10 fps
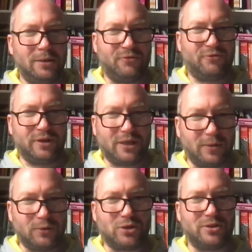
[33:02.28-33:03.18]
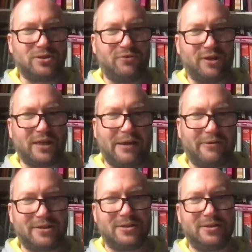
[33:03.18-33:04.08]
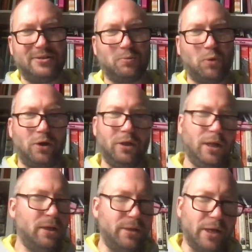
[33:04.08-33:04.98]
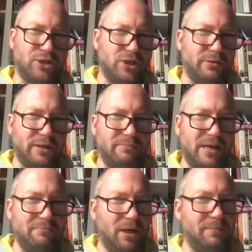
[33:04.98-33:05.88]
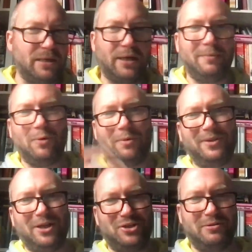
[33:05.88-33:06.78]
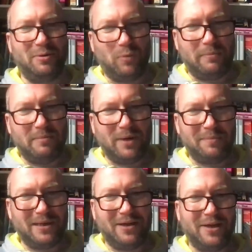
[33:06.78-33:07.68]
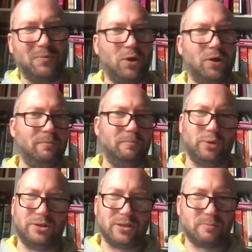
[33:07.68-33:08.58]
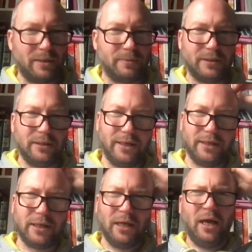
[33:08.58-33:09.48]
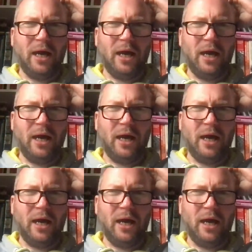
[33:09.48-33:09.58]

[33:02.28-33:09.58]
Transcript: different cultures, different characters, what Nigerian men might be like, what Nigerian women might be like, what British people are like.